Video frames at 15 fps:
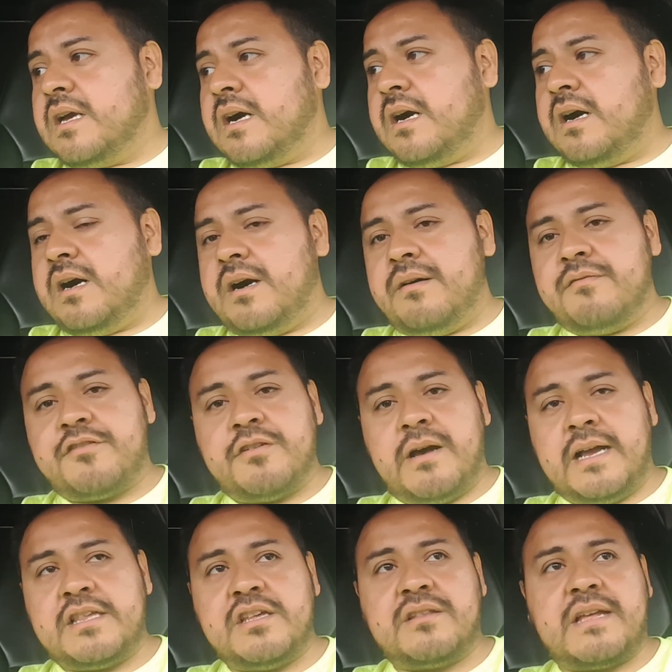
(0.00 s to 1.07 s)
So
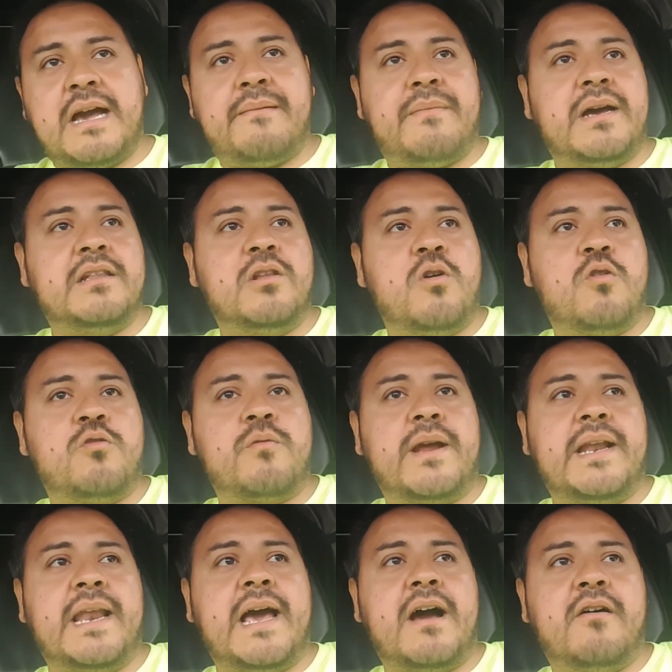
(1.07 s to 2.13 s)
I just got my load
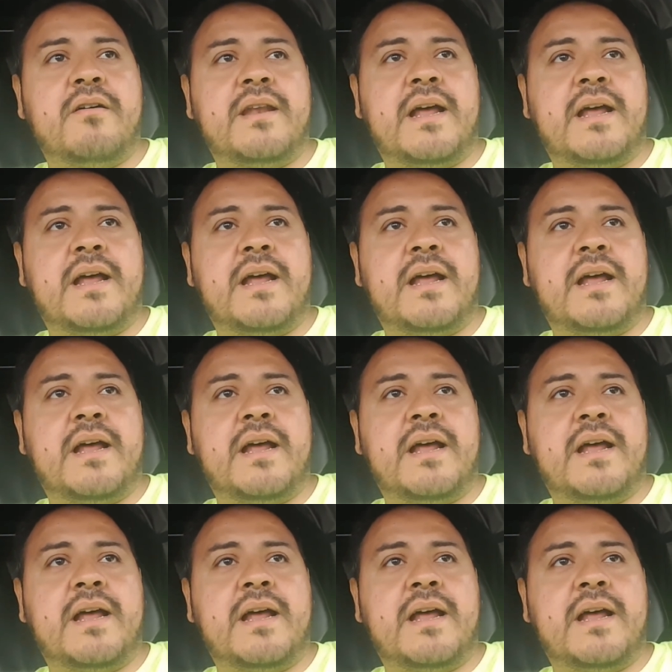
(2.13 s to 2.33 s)
right now,